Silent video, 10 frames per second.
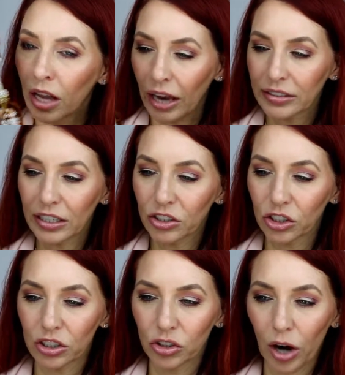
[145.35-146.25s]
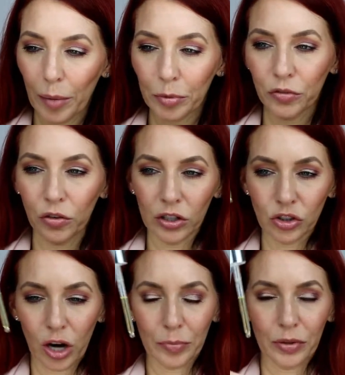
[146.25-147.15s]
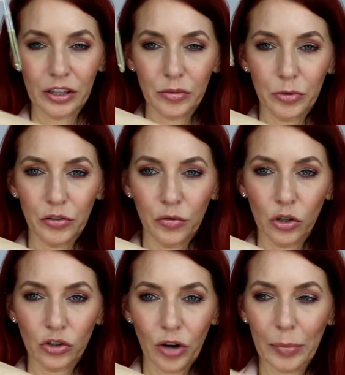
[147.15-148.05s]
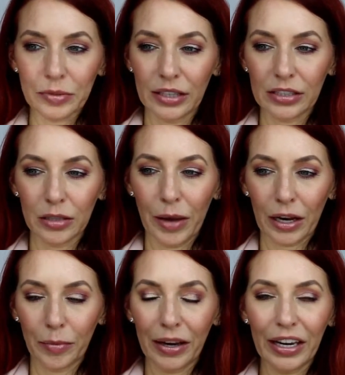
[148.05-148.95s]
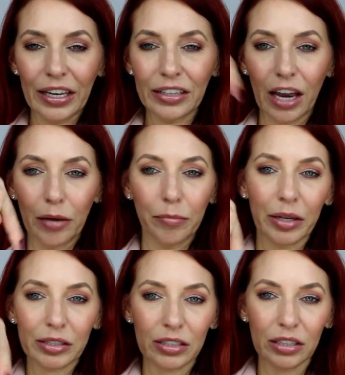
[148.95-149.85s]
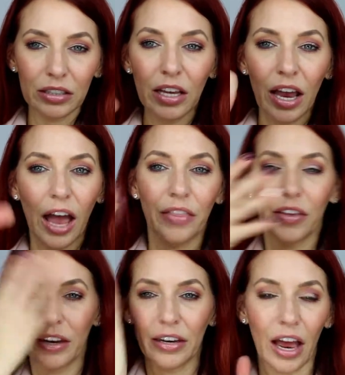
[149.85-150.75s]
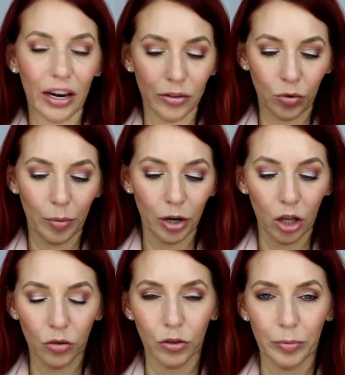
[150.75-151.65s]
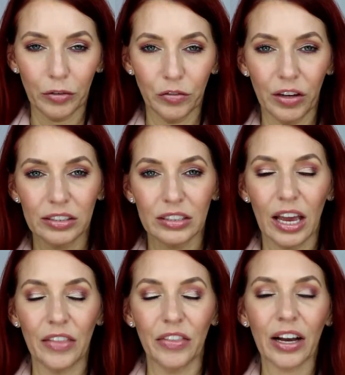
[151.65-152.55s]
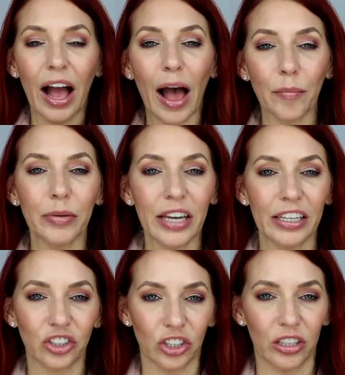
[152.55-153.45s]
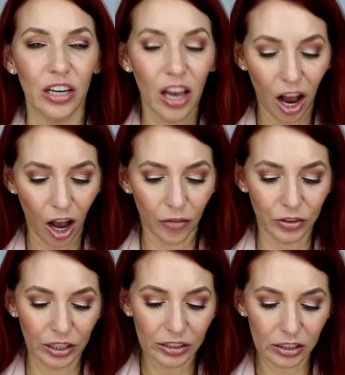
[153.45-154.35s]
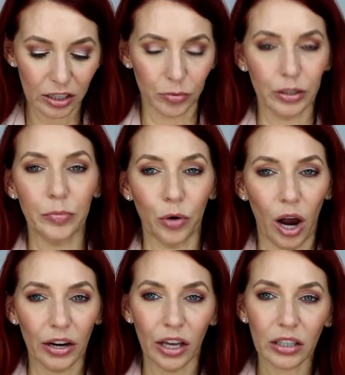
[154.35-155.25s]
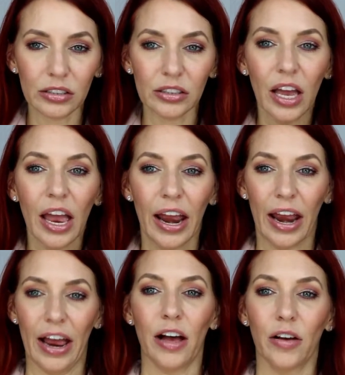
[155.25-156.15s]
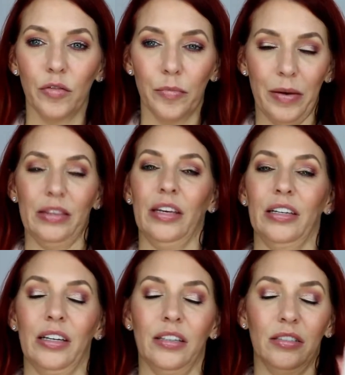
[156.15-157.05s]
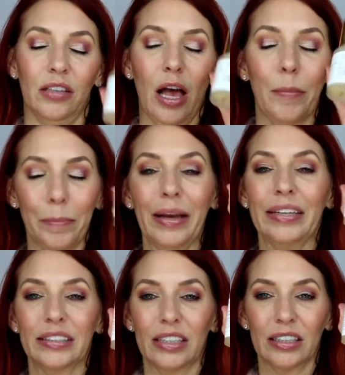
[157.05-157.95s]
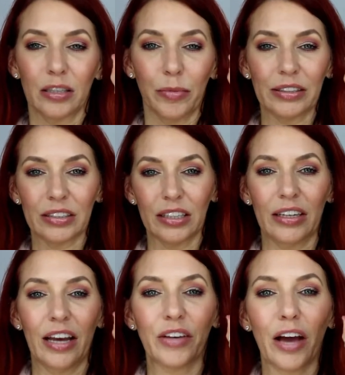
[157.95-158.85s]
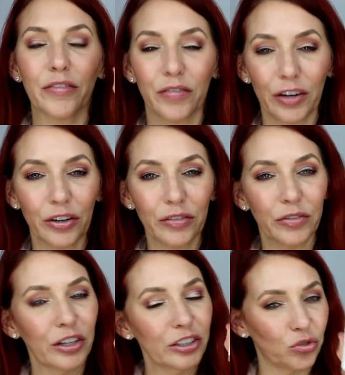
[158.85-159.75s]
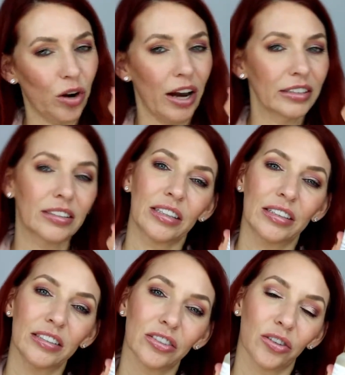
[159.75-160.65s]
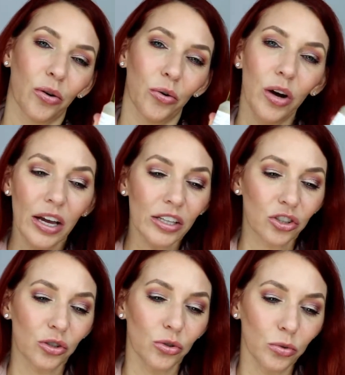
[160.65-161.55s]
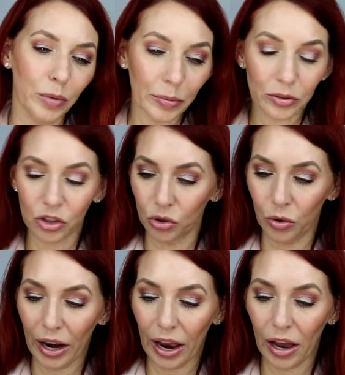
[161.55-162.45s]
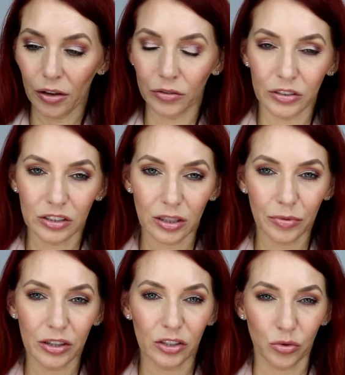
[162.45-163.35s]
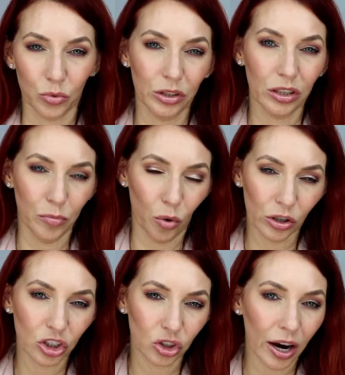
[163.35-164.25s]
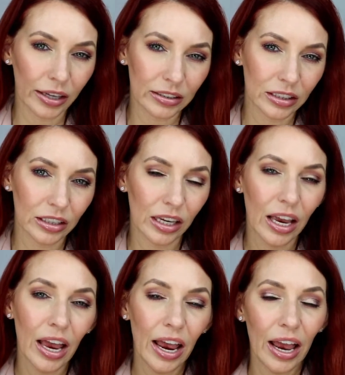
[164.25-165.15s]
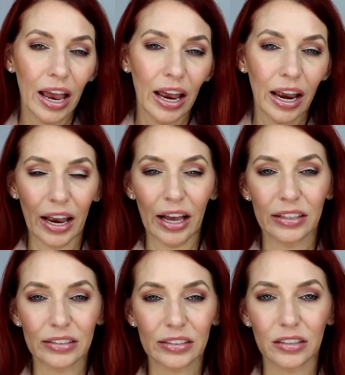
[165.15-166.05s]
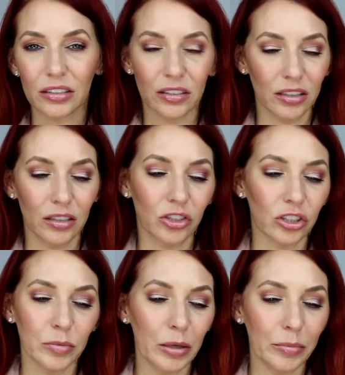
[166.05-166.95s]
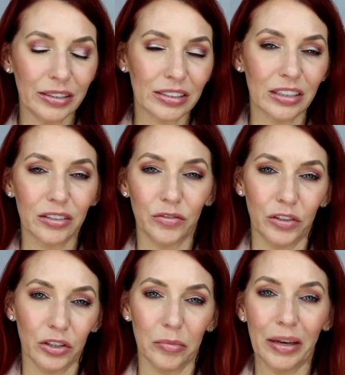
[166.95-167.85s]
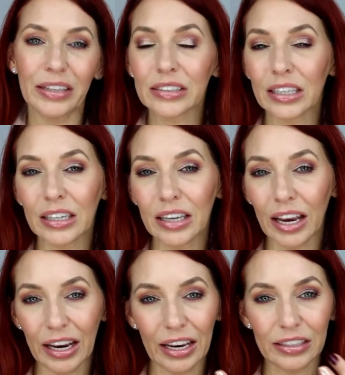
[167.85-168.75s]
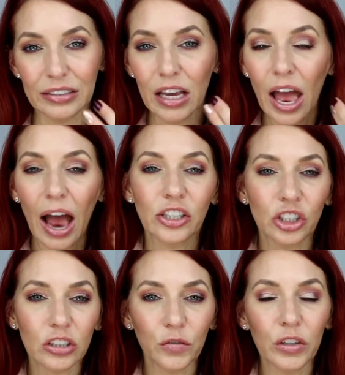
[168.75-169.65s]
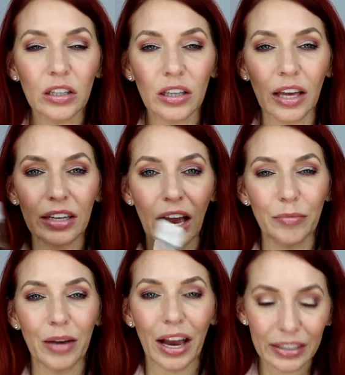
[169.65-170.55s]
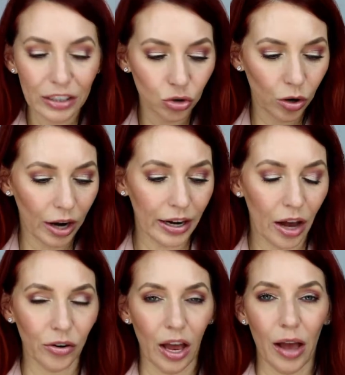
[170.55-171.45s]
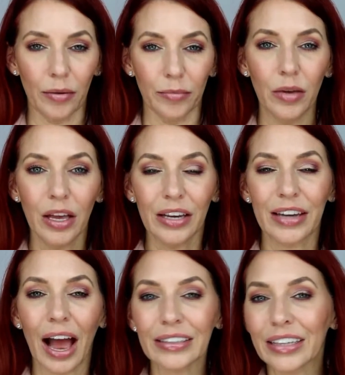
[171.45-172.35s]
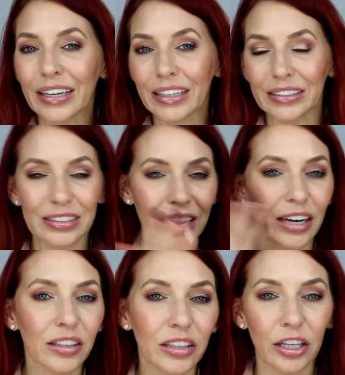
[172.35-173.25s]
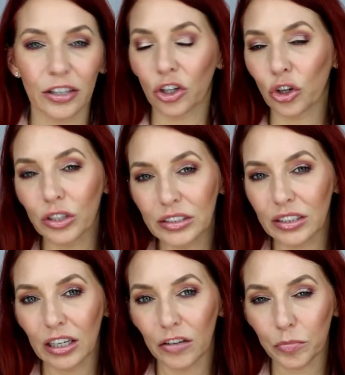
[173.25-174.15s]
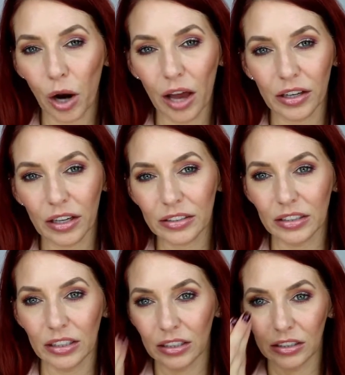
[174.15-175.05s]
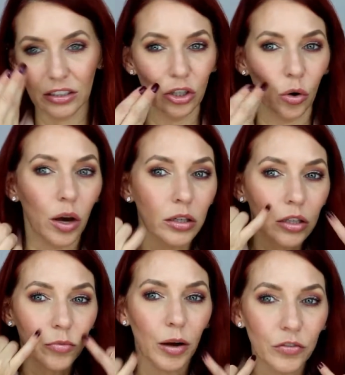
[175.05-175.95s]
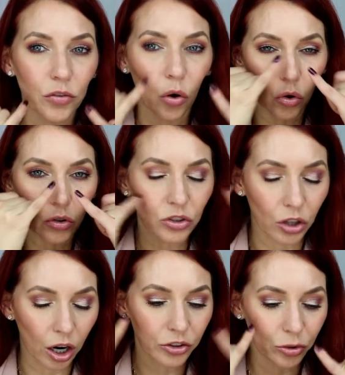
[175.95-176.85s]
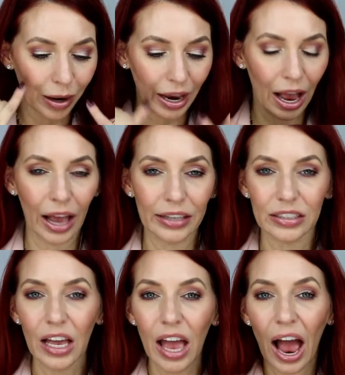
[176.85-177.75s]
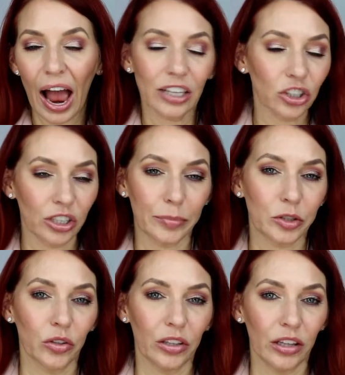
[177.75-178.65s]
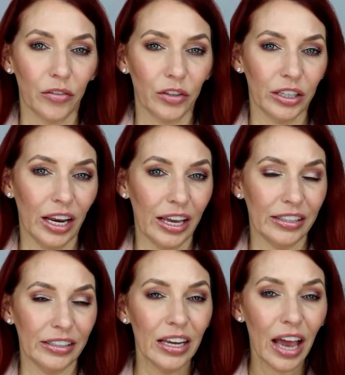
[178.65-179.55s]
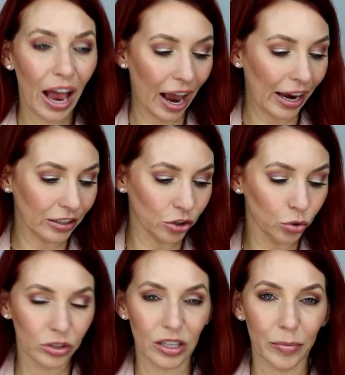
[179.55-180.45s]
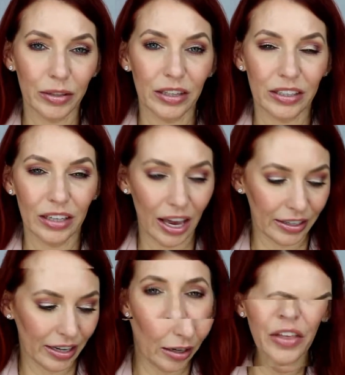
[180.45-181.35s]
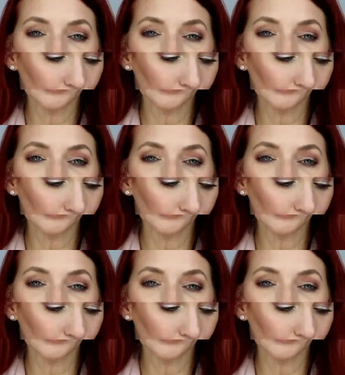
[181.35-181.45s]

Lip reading: I take just a dropper full. I drop like 3 or 4 drops onto the back of my hand. I mix it and then I rub it all over my face. And the combination of these 3 products have been like amazing to my skin. I've got very, very dry skin, so to be able to have something that's really moisturizing has just made my skin feel amazing, and I just feel like I'm not getting dried out. I'm not getting settling and creasing of product in, you know, any of my folds or under my eyes. I just absolutely love it, and I use them at night.